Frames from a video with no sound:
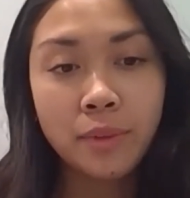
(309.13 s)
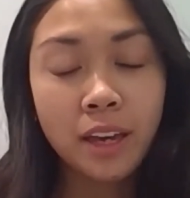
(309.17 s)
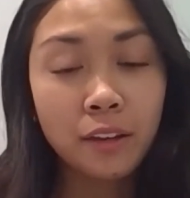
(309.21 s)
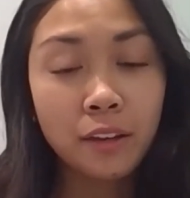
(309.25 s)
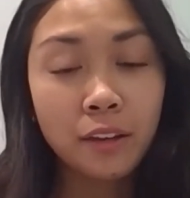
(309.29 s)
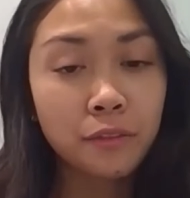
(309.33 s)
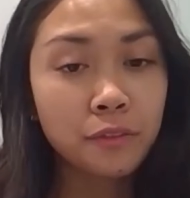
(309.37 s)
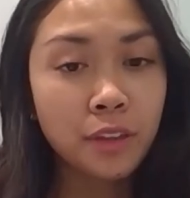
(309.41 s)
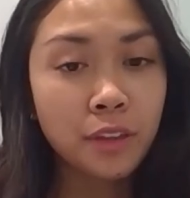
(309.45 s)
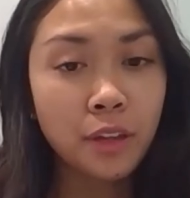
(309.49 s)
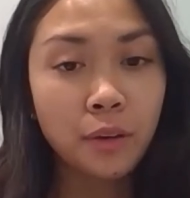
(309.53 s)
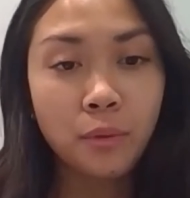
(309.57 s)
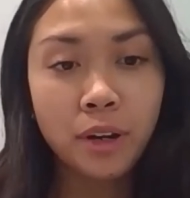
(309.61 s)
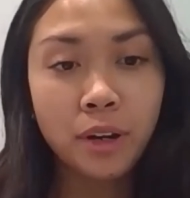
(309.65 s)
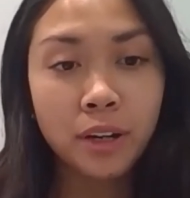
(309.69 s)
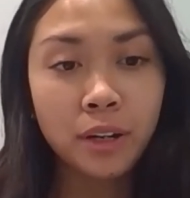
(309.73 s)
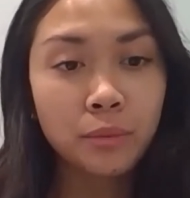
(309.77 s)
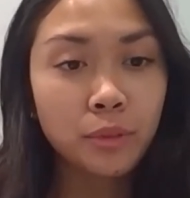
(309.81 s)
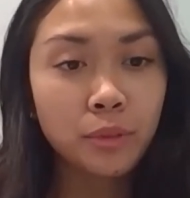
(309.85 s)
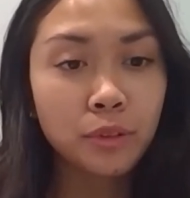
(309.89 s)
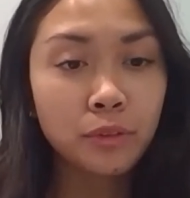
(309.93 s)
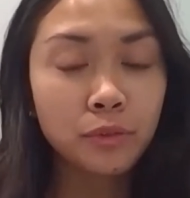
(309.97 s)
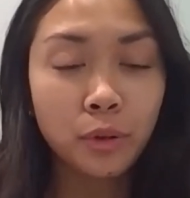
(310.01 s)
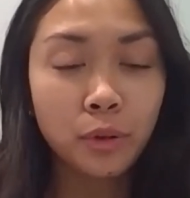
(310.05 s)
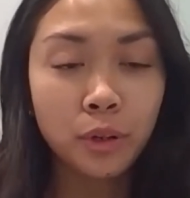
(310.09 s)
If they want
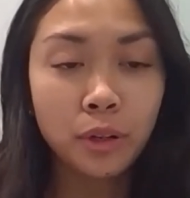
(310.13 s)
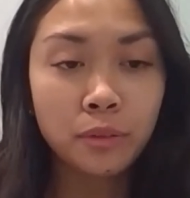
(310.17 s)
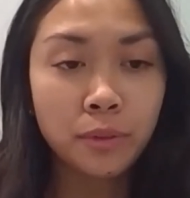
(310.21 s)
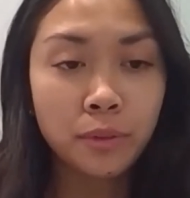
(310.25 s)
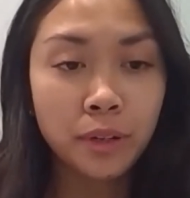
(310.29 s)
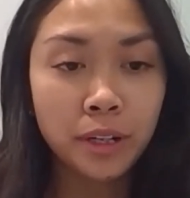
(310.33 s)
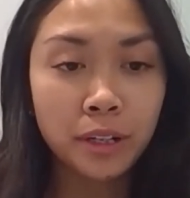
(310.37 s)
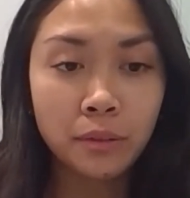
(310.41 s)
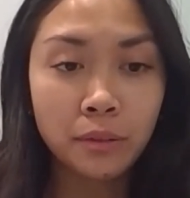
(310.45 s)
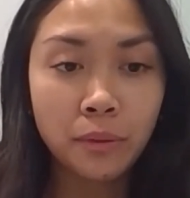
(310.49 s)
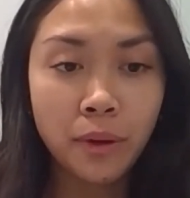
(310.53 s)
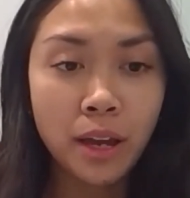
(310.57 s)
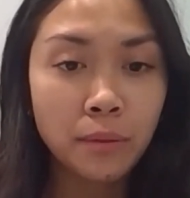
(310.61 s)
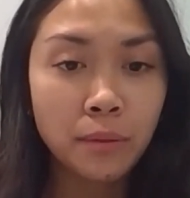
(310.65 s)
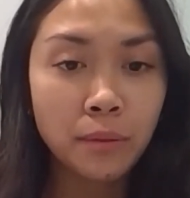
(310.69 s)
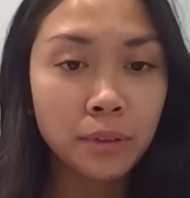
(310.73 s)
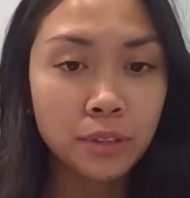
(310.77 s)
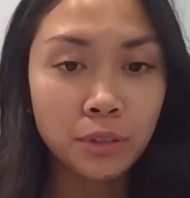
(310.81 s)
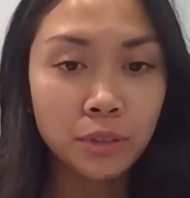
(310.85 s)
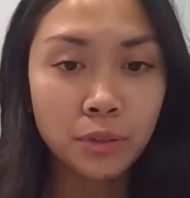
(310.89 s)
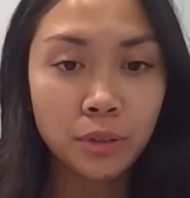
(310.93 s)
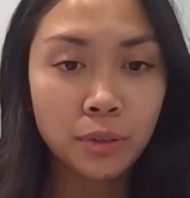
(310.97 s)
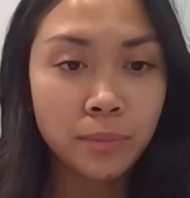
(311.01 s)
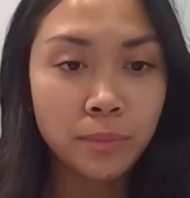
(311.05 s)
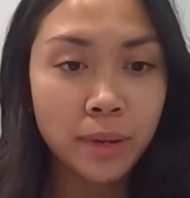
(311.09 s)
to move forward right away,
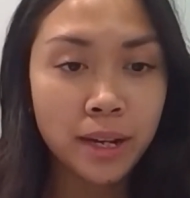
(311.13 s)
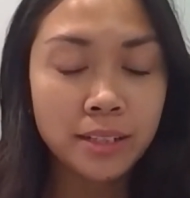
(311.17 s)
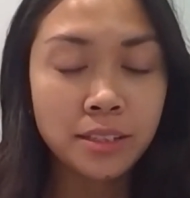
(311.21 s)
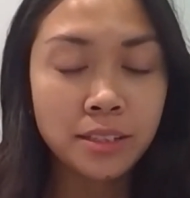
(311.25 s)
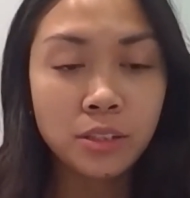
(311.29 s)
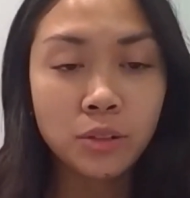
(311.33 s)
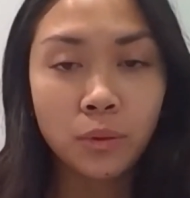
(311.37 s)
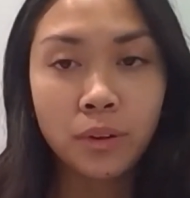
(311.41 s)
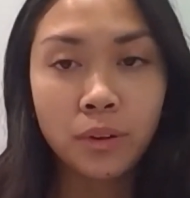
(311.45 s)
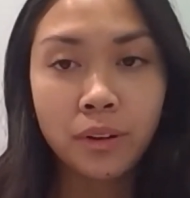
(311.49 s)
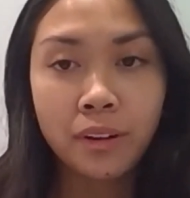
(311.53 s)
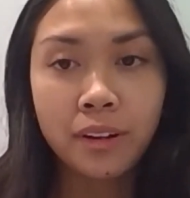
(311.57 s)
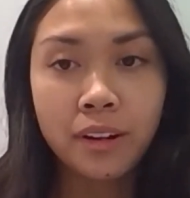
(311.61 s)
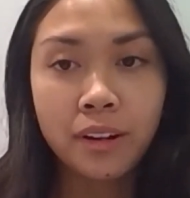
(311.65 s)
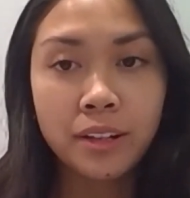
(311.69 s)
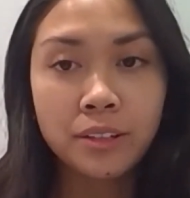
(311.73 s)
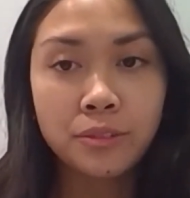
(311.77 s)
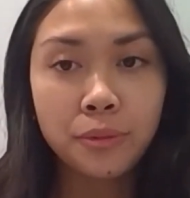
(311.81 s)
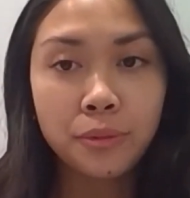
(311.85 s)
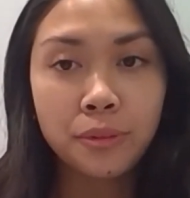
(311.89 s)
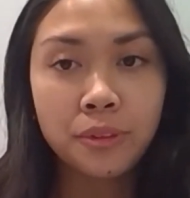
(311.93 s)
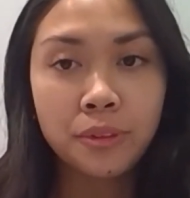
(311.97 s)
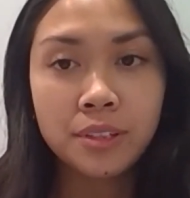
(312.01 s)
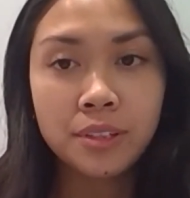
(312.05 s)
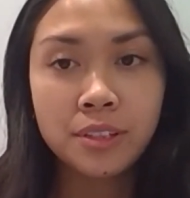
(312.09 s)
we do our best to
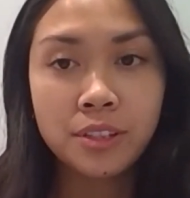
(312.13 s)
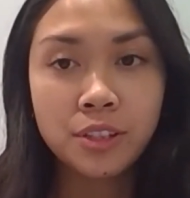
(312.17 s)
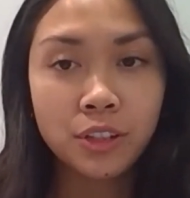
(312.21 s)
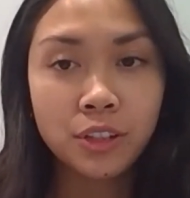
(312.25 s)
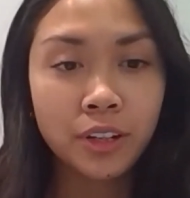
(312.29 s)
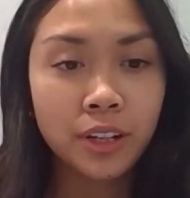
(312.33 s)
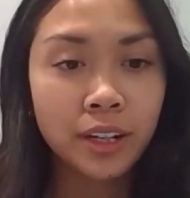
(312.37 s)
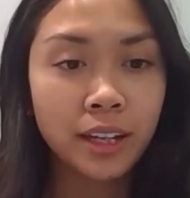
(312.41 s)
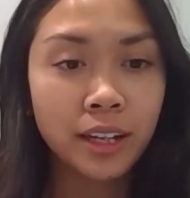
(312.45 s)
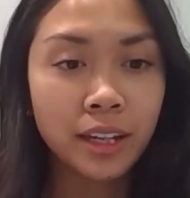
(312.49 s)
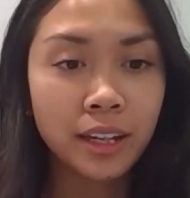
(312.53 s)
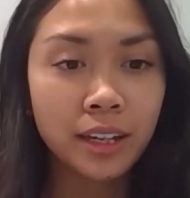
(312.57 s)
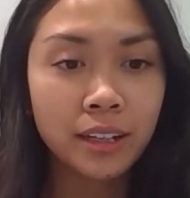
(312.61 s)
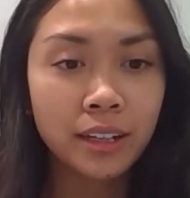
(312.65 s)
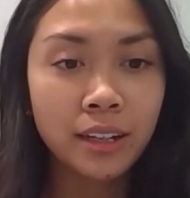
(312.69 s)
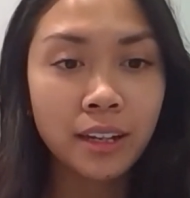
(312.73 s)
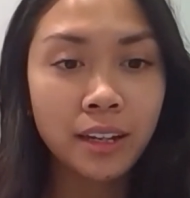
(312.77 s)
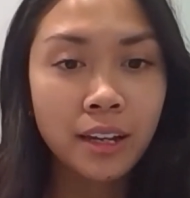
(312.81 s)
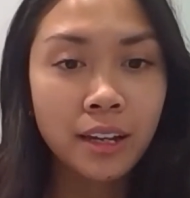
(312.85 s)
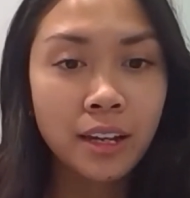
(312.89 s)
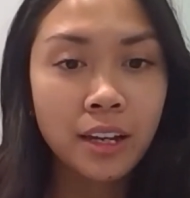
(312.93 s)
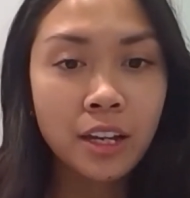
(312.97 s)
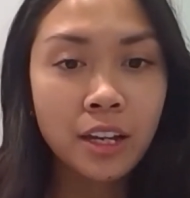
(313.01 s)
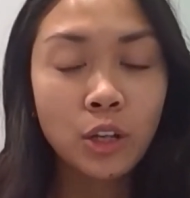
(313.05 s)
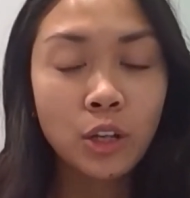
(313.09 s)
organize with the surrogate,
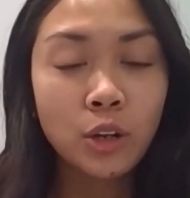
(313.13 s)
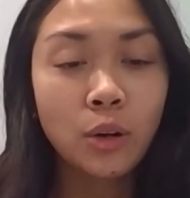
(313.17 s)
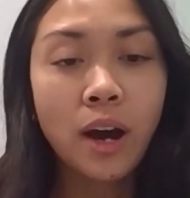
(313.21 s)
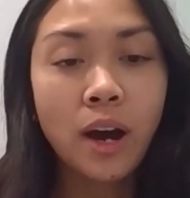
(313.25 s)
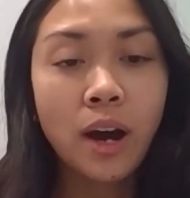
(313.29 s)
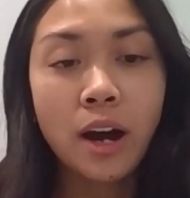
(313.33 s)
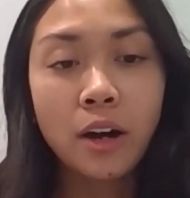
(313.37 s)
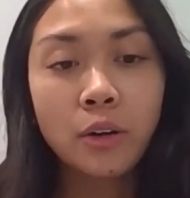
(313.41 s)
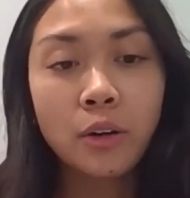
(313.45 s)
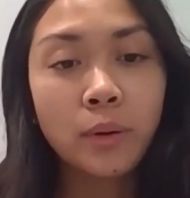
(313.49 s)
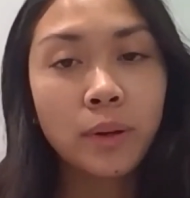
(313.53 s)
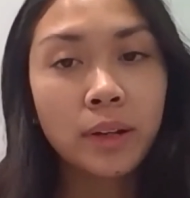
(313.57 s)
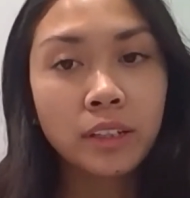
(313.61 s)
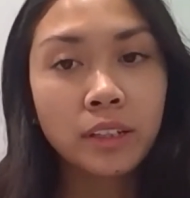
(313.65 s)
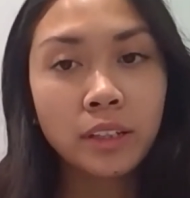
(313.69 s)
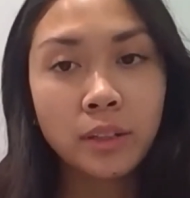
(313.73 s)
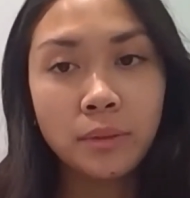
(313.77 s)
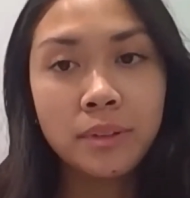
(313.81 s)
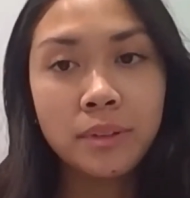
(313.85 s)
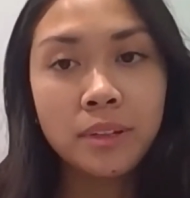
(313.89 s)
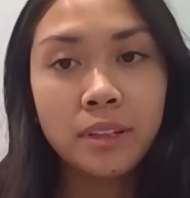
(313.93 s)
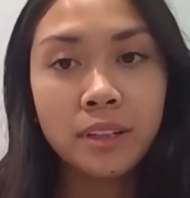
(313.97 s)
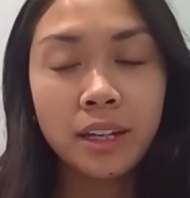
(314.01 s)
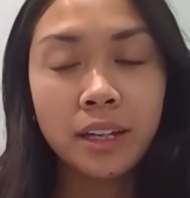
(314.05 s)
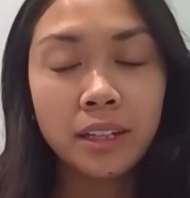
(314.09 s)
how
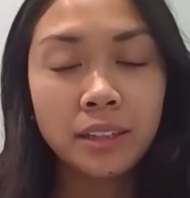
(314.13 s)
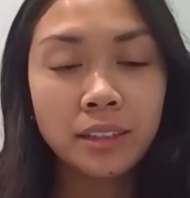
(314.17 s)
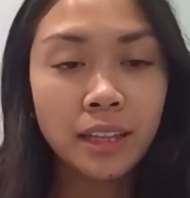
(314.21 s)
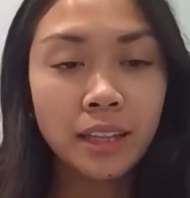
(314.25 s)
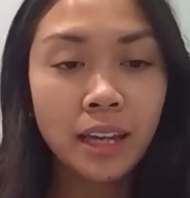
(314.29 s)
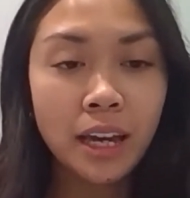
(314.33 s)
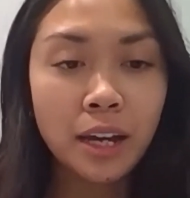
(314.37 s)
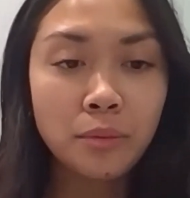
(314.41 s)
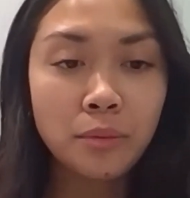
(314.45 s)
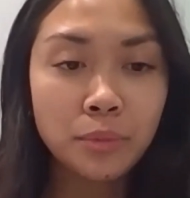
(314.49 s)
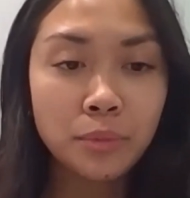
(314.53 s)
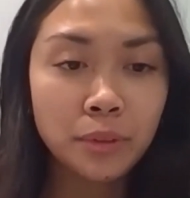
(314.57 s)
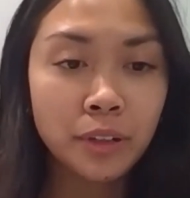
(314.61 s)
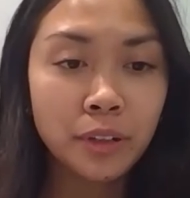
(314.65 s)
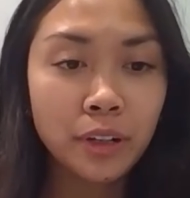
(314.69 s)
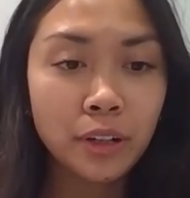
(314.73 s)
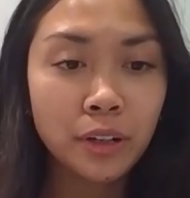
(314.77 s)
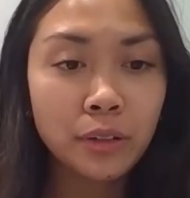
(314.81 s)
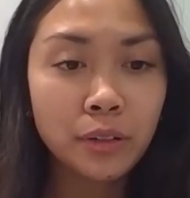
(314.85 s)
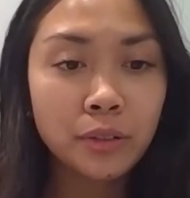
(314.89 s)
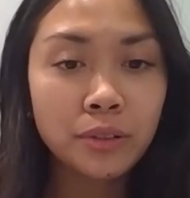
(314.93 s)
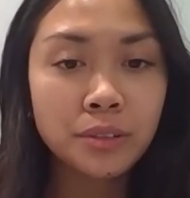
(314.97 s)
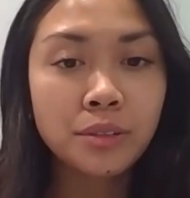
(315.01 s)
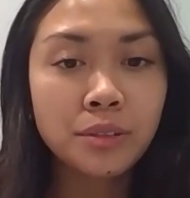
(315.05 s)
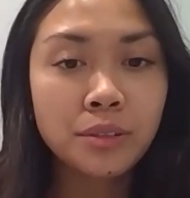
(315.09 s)
quickly we can get the
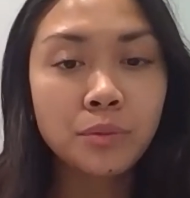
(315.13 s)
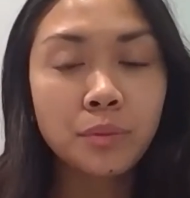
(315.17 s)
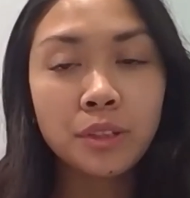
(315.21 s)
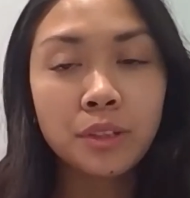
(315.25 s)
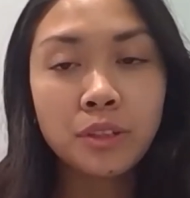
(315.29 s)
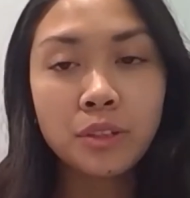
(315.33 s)
embryos.